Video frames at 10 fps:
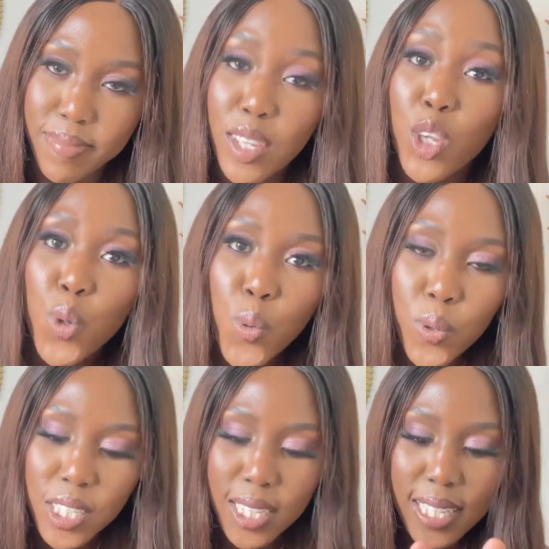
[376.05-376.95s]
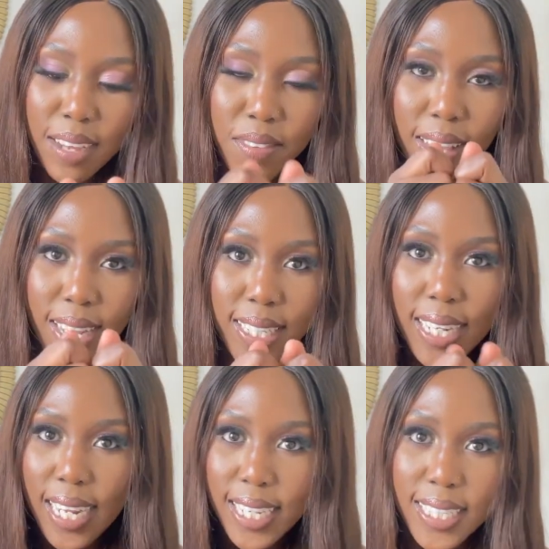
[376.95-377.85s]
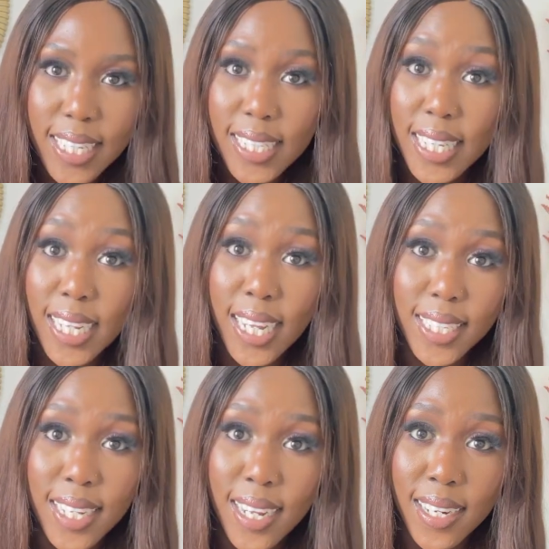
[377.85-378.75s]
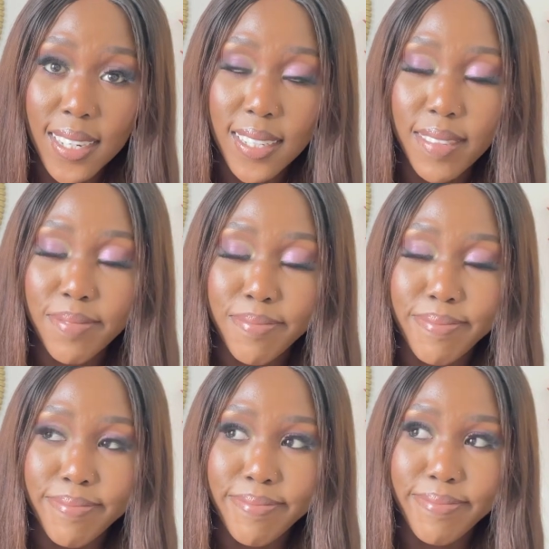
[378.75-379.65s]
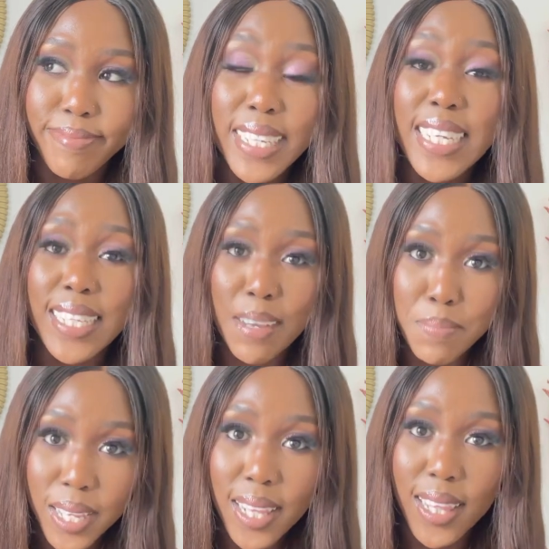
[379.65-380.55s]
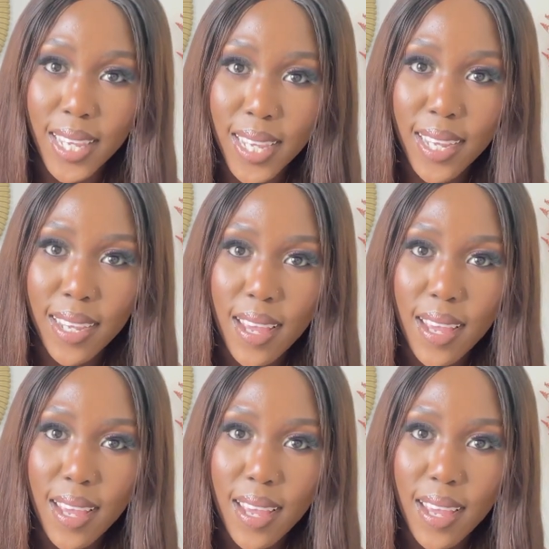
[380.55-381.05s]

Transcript: You just having that license in Qatar, it's a big thing.